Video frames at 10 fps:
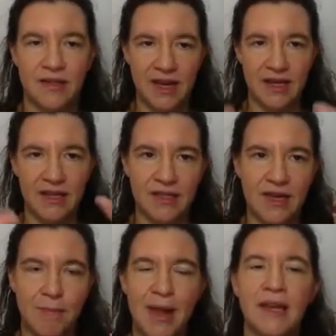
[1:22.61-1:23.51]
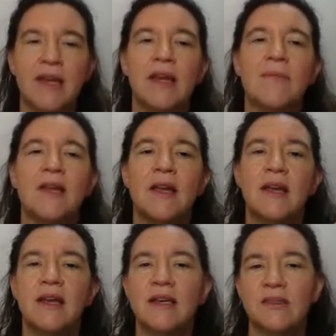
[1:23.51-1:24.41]
taking a step back here,
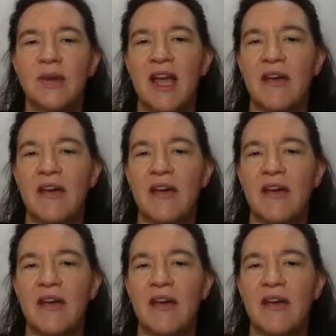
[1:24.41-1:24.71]
is